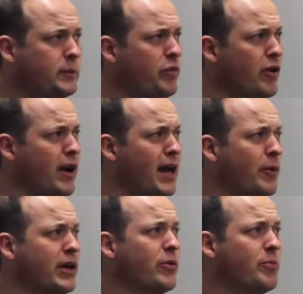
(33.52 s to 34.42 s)
Right, how are we
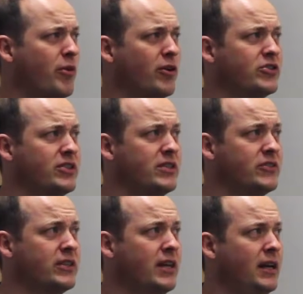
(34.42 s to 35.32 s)
going to approach this
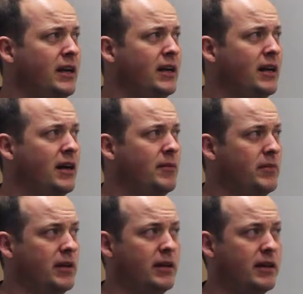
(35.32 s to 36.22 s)

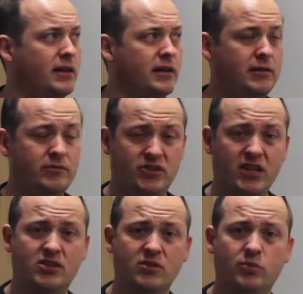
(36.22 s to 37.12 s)
in a
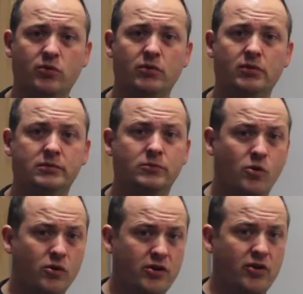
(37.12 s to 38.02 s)
sensible,
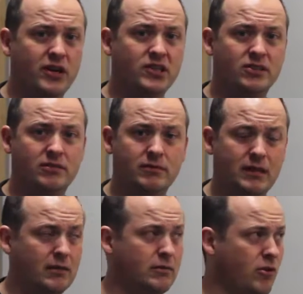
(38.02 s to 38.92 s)
organised,
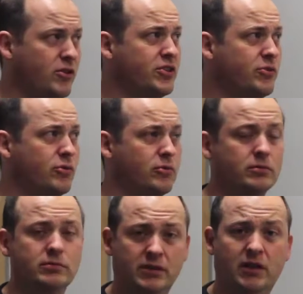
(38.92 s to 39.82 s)
logical,
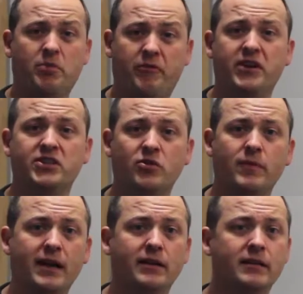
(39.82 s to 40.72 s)
professional
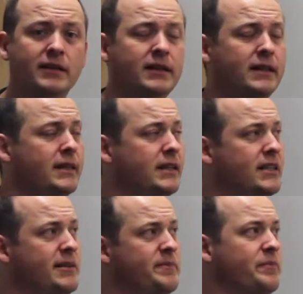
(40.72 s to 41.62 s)
manner?
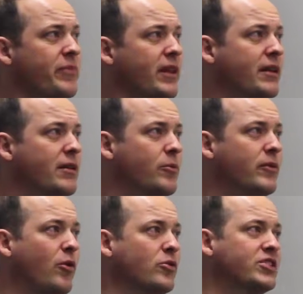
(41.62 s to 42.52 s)
We've
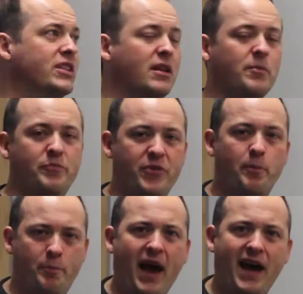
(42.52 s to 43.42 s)
all seen the
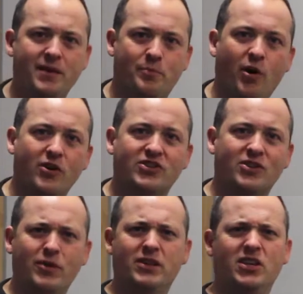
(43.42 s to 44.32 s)
bad boss that
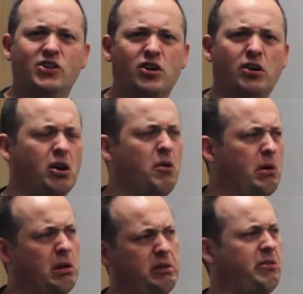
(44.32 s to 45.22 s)
when things don't go well,
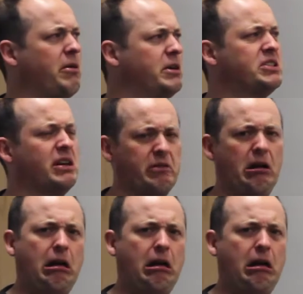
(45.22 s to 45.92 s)
they're throwing stuff and,